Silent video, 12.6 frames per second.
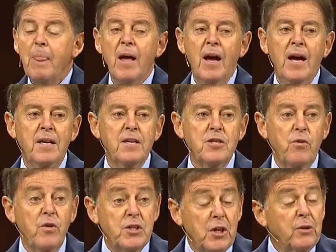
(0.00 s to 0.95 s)
And as a
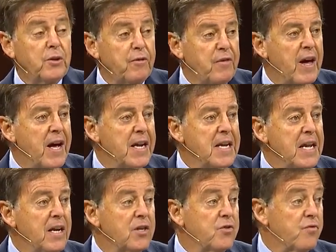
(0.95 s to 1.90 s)
result of that,
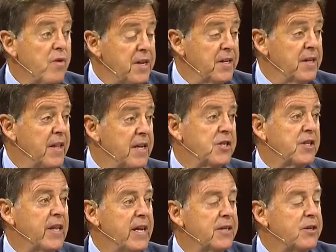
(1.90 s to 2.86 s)
he has written
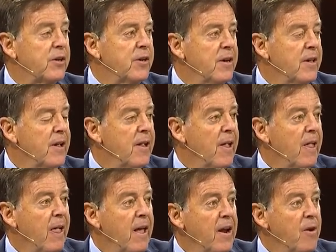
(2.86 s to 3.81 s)
this letter
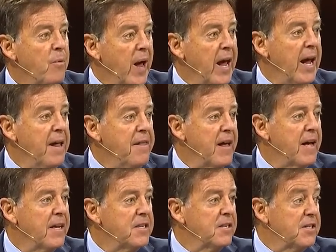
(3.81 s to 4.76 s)
in a way
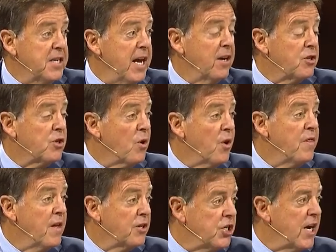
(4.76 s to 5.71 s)
that takes
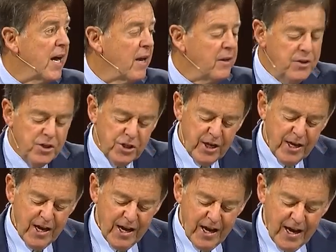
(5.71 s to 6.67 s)
on the challenge
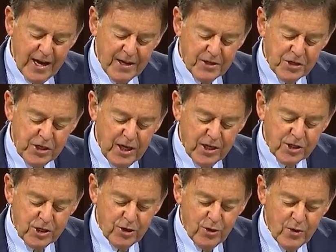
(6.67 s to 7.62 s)
and
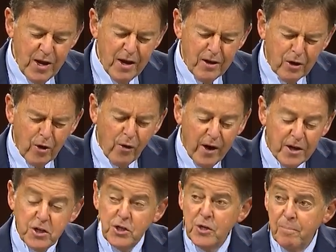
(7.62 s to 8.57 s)
seeks to
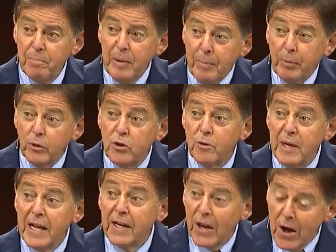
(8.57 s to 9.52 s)
encourage people to
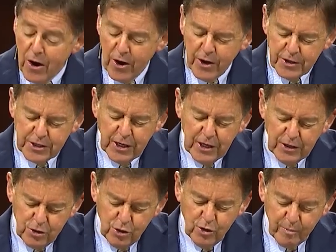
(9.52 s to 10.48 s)
be alert
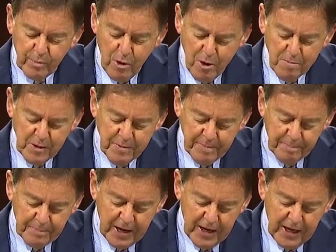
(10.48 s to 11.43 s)
to the
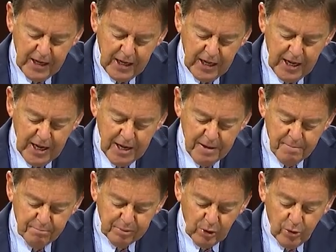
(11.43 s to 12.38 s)
problem.
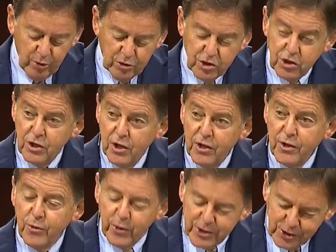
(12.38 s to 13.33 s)
He blows
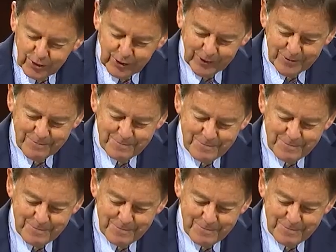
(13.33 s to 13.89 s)
the whistle.